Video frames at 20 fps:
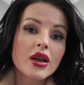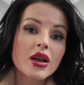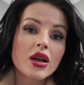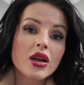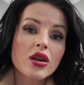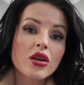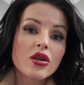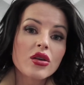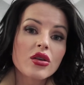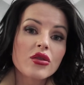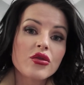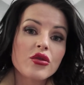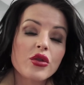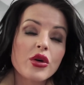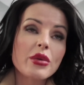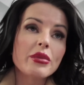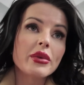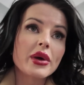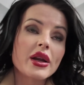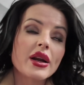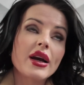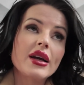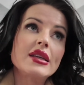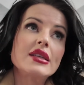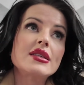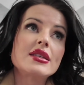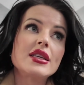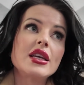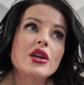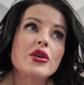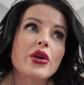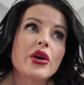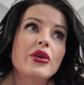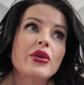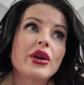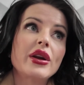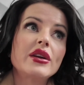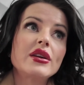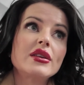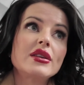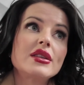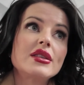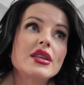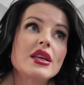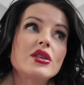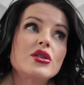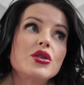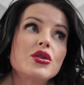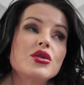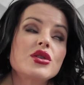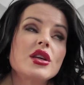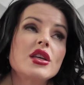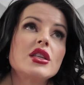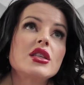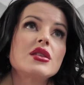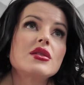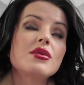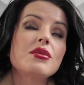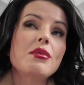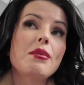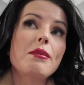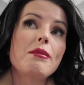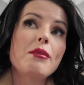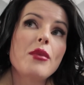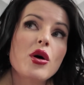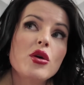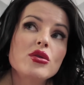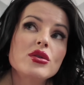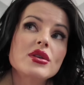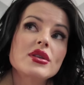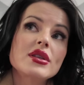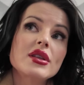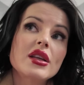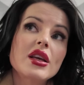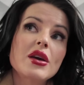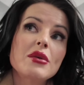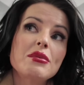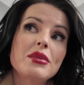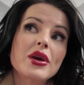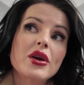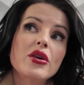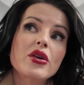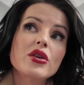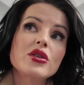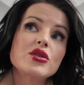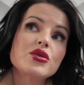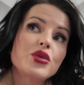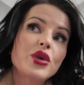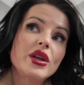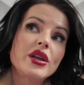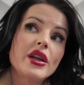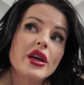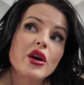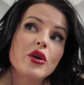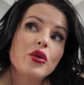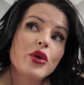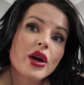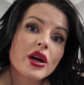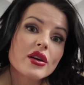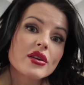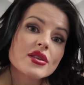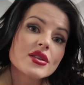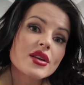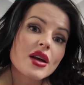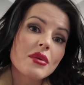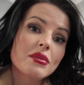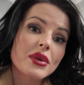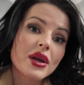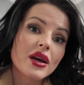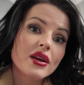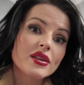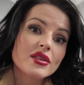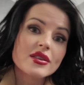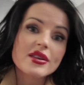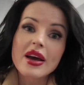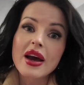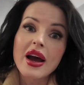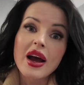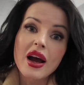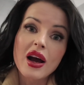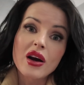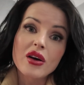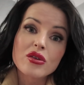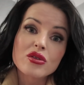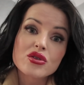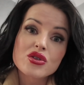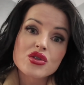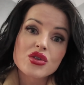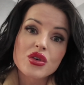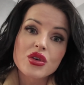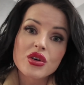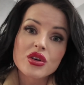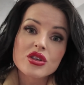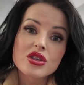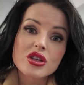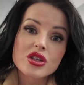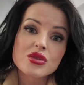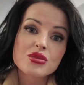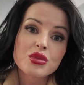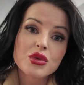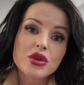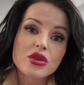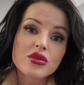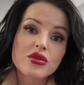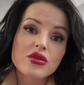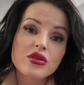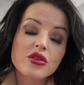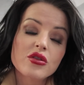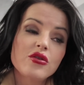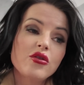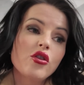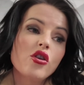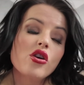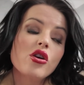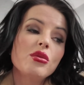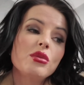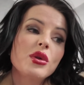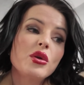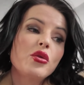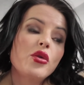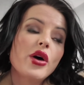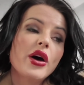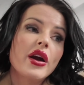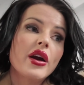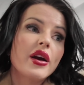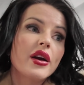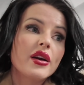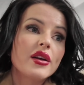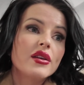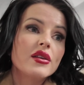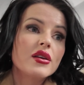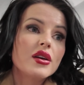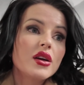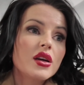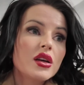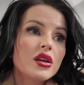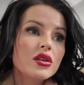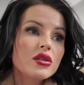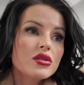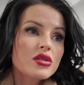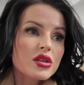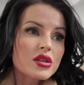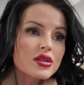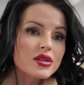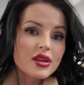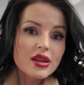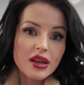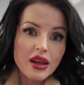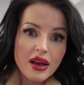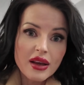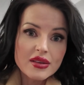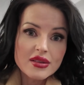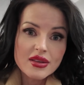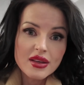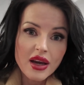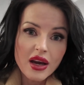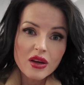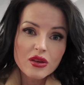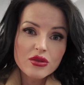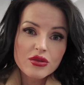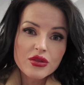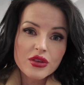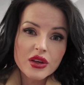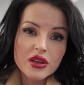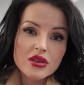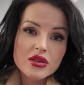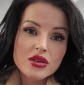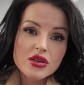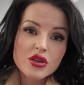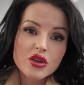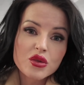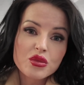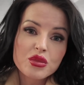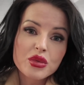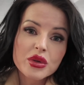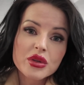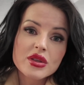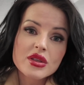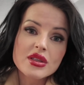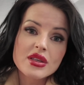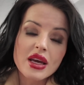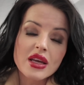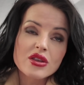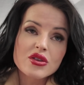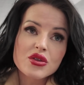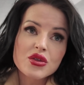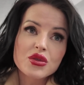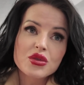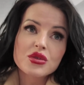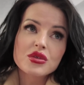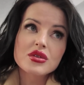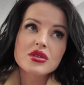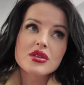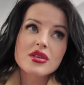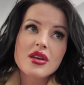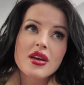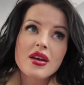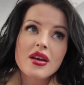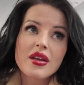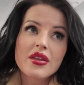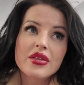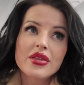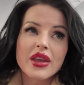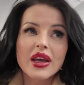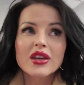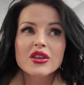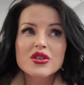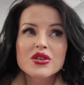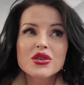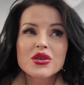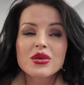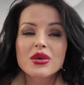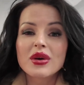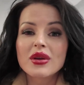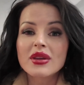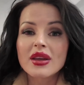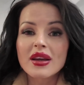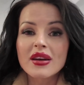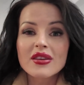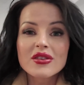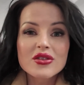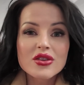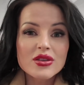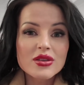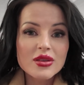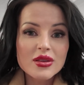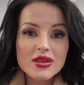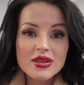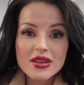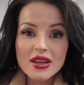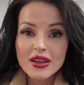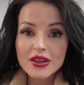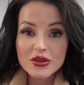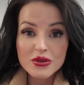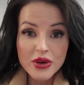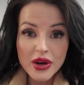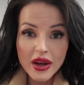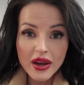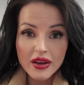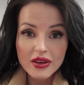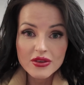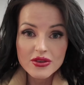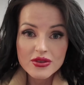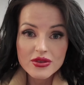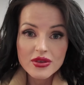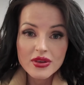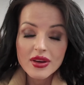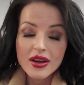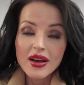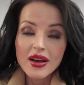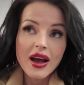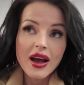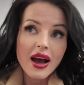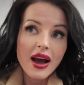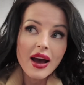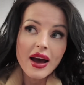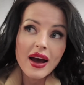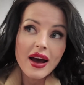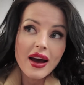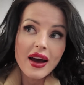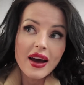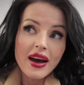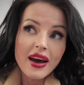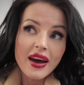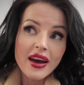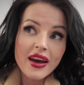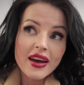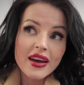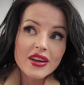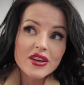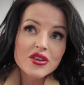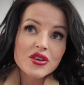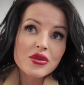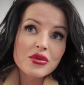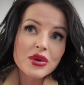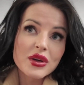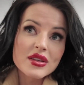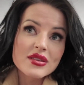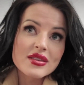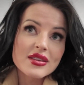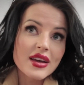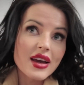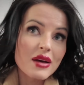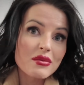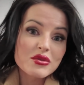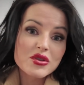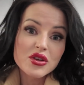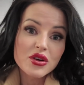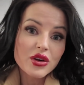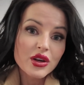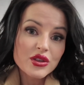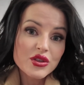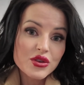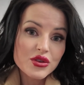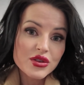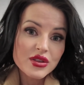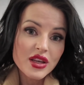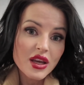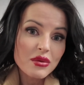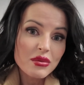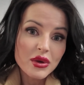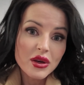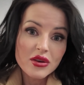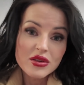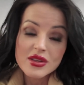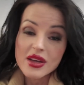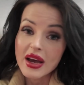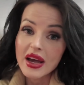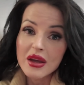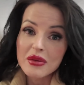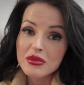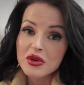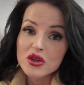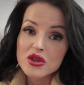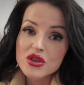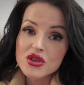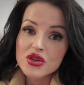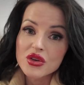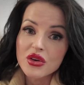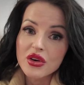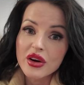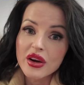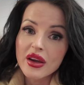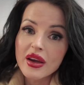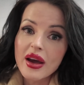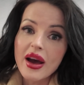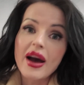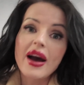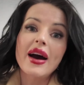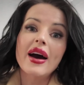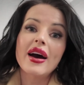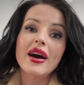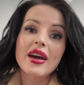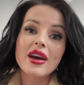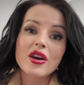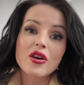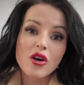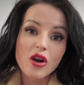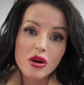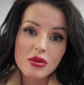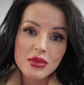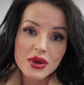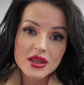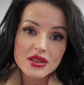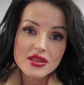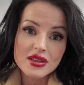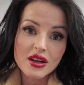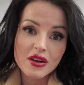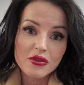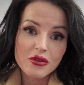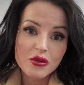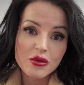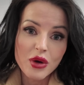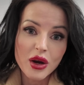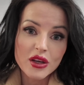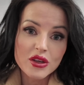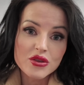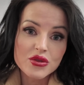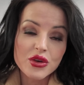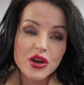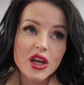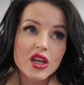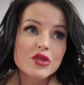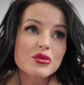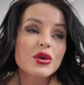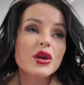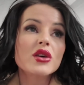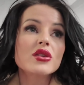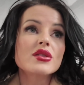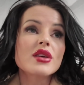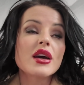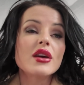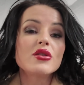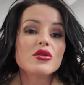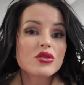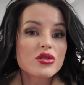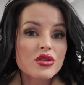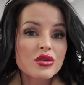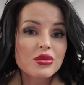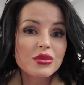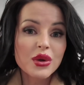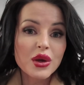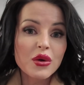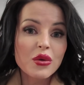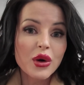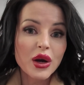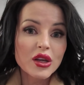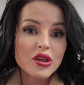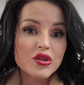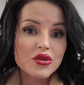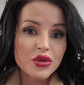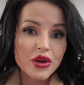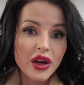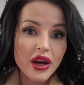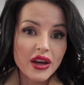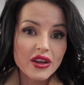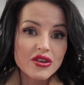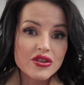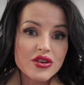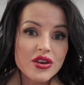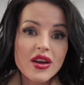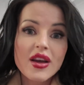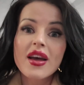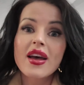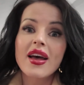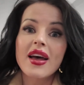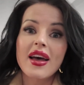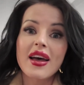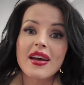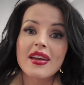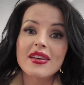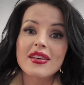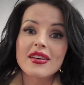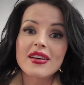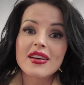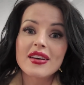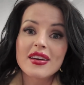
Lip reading: A lot of women I see regretting the tattoos is mostly because when they wear some nice gowns or just beautiful formal wear and just classy outfits, you put tattoos next to it and it just looks like trash. I don't want to say, I'm sorry to say, because I am not sorry. I call myself a white trash because I used to be a white trash. And